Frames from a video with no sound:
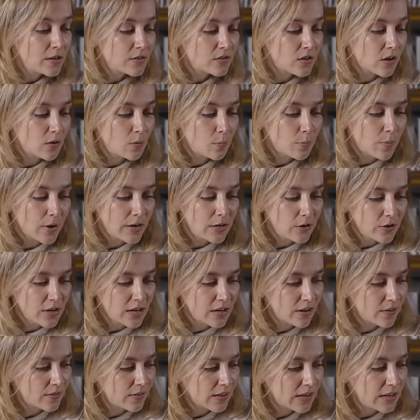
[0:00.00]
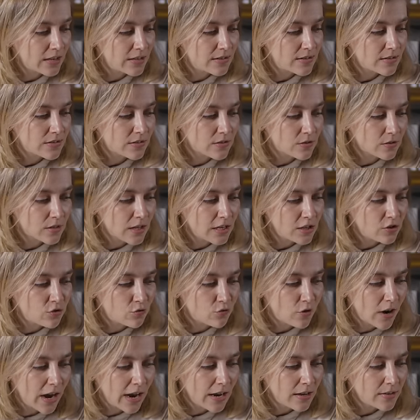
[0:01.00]
So by looking at these, these
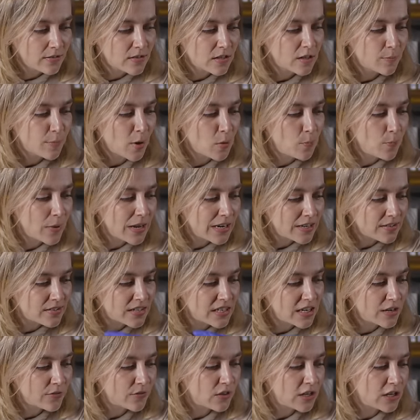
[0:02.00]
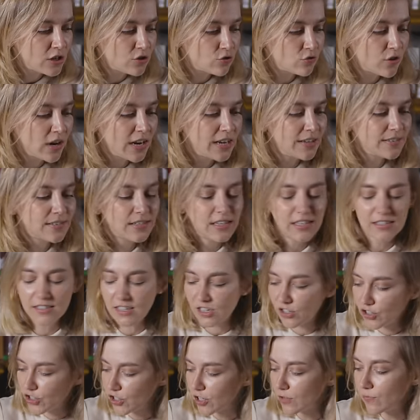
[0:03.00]
rings and the mobility of these rings, the
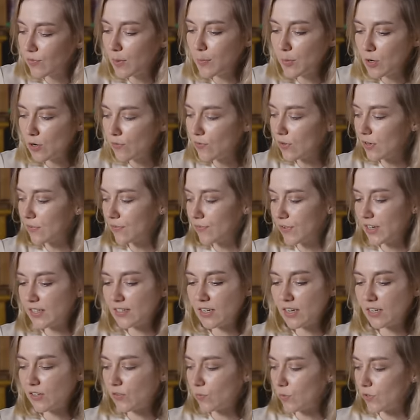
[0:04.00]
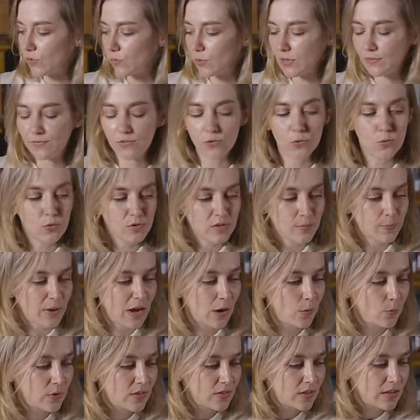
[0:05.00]
addition and removal of fittings, which we've talked
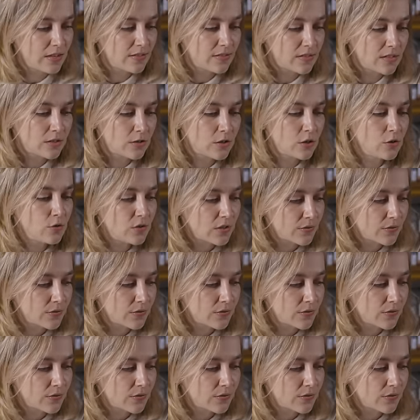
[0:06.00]
about with these two